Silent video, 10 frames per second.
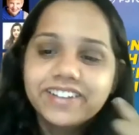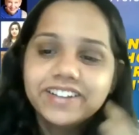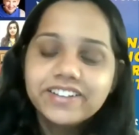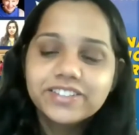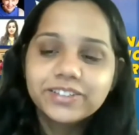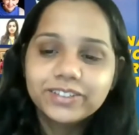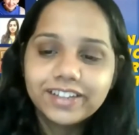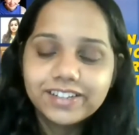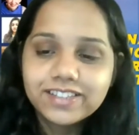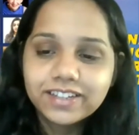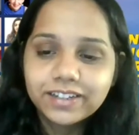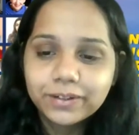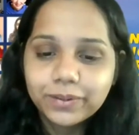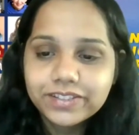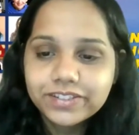So there is
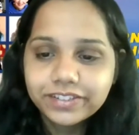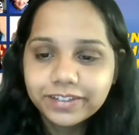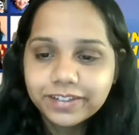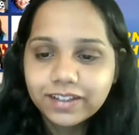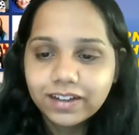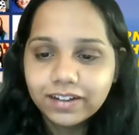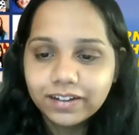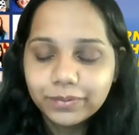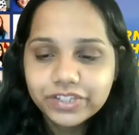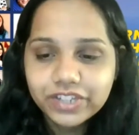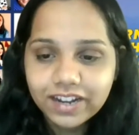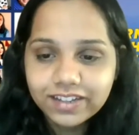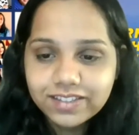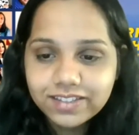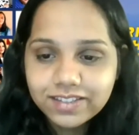a question which
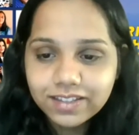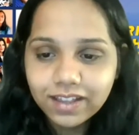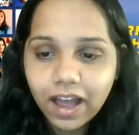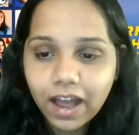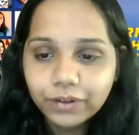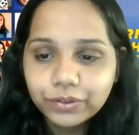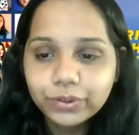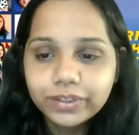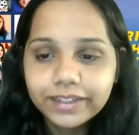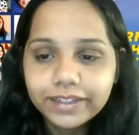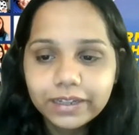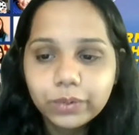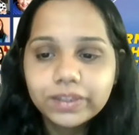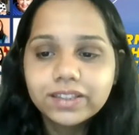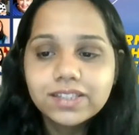asks how to deal
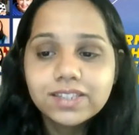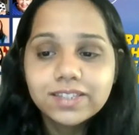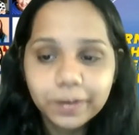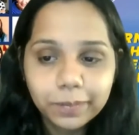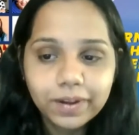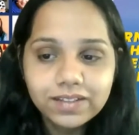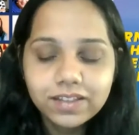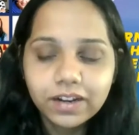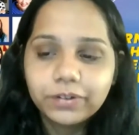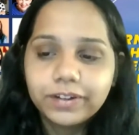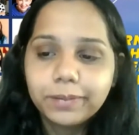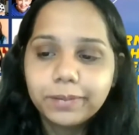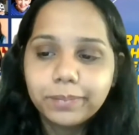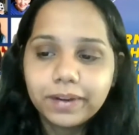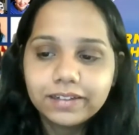with the stigma surrounding
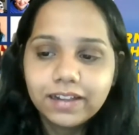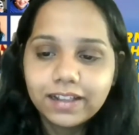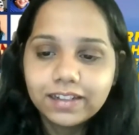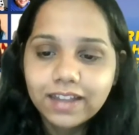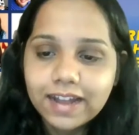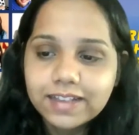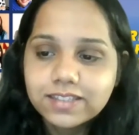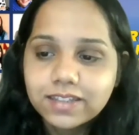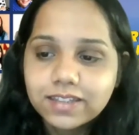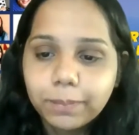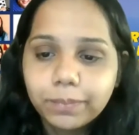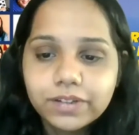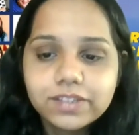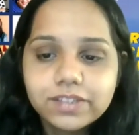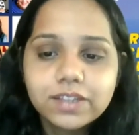mental health as a
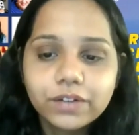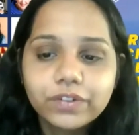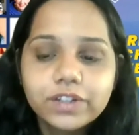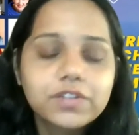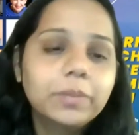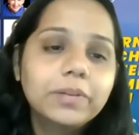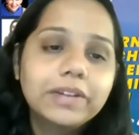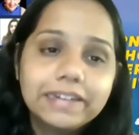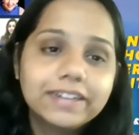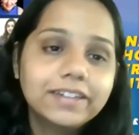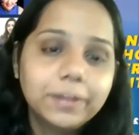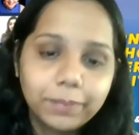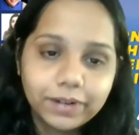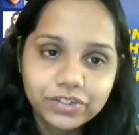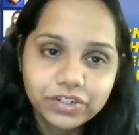person suffers from clinical
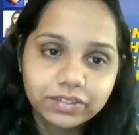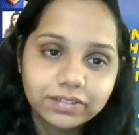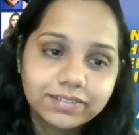depression.